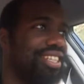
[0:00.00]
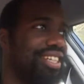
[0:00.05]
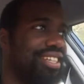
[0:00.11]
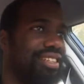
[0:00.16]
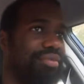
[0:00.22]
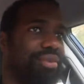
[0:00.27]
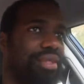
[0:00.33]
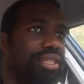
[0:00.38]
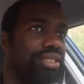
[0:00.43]

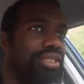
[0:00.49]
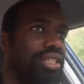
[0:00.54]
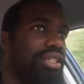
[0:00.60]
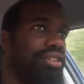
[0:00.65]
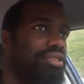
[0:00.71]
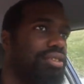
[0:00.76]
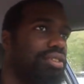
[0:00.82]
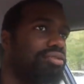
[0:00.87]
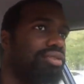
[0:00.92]
so let me just
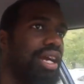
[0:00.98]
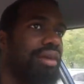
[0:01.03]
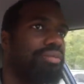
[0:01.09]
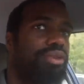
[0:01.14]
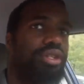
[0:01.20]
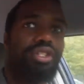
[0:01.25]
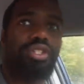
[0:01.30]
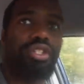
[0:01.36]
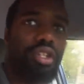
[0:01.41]
go
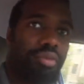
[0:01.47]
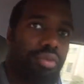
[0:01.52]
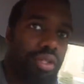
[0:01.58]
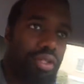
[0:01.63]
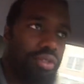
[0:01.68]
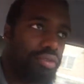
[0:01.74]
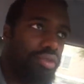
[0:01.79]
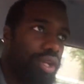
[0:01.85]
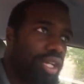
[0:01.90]
grab the shirt
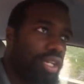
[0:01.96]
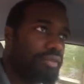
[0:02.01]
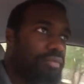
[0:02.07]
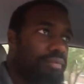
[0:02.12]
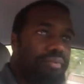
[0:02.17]
real quick.